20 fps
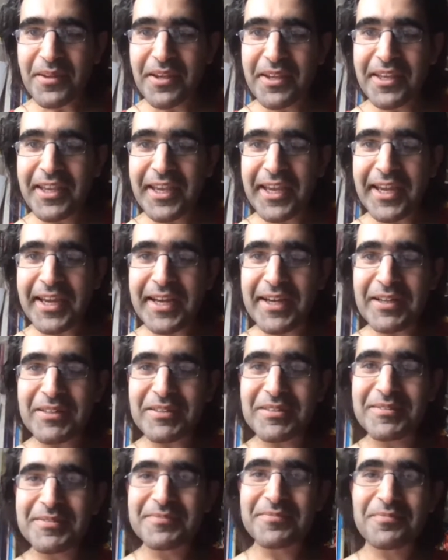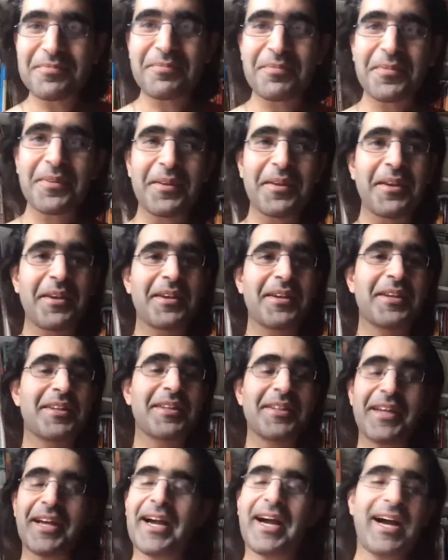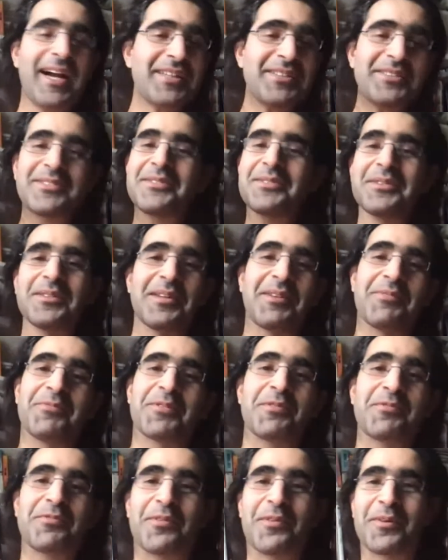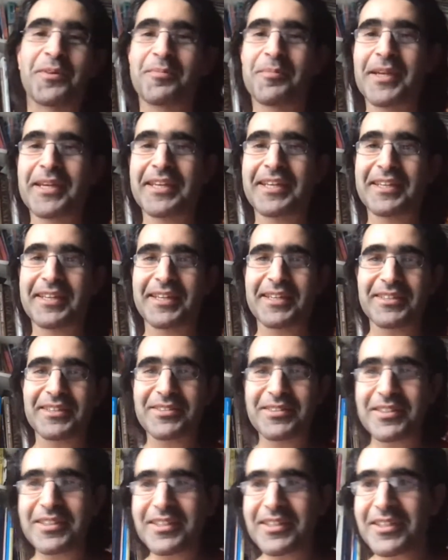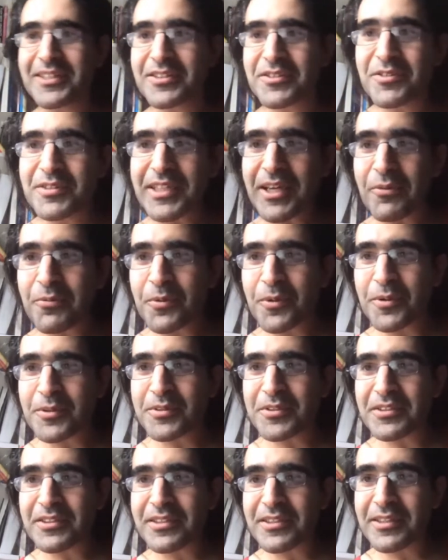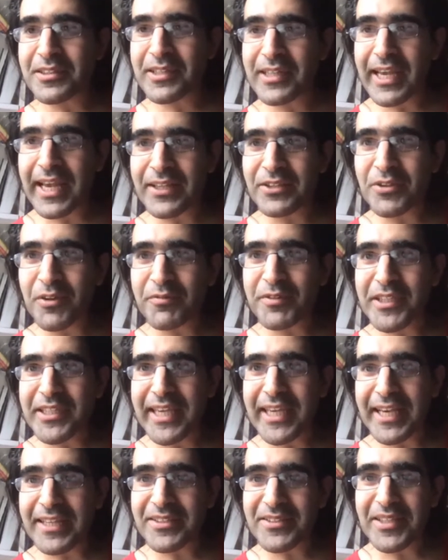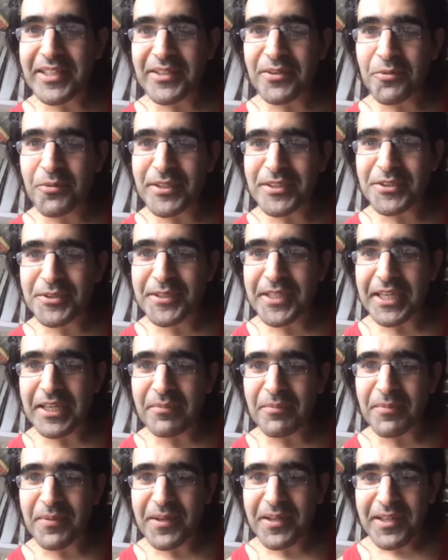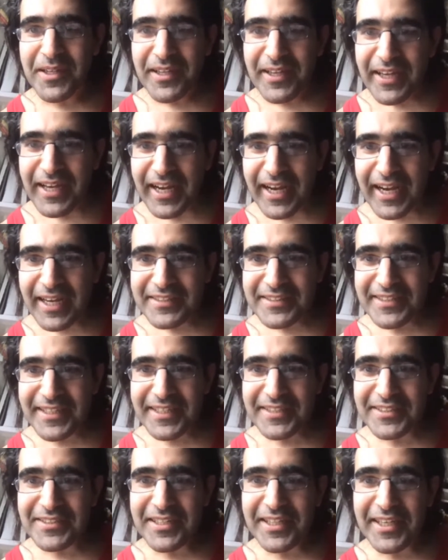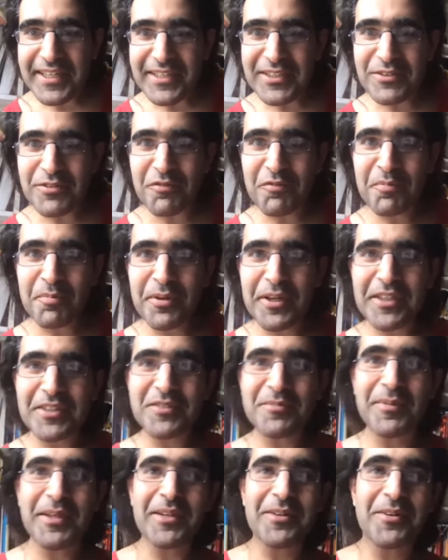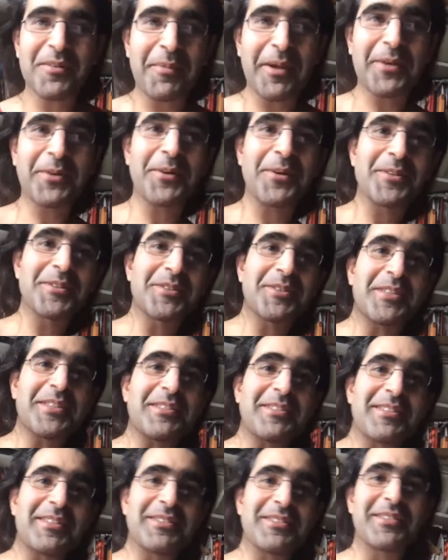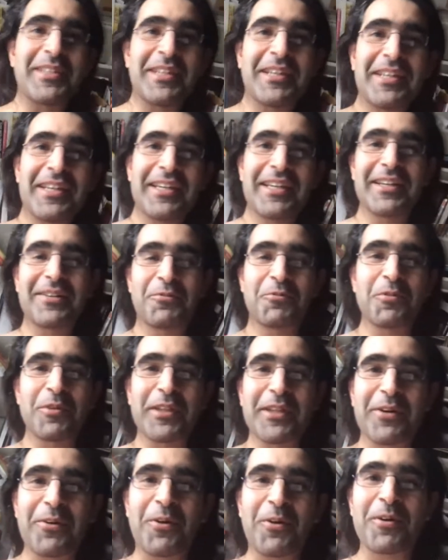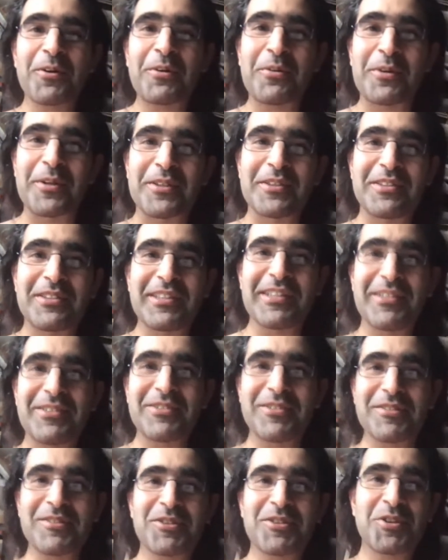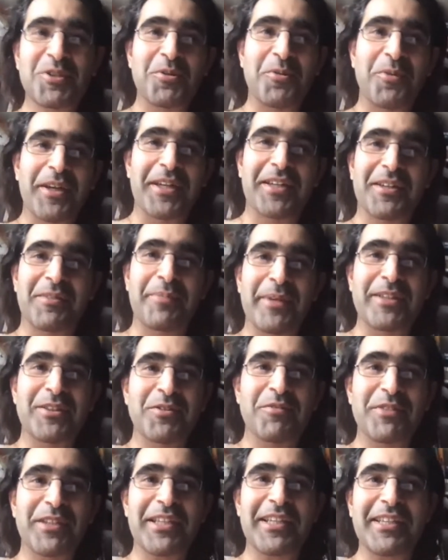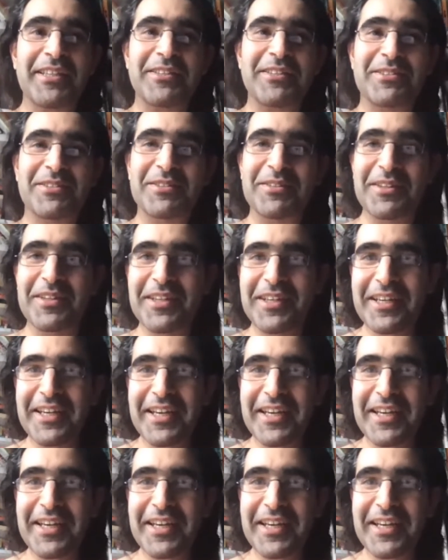yeah. I still love you for making it. So that was the end of the guessing which game. And that kind of brings me, oh my gosh, this is really awkward, this showing a bit of the east.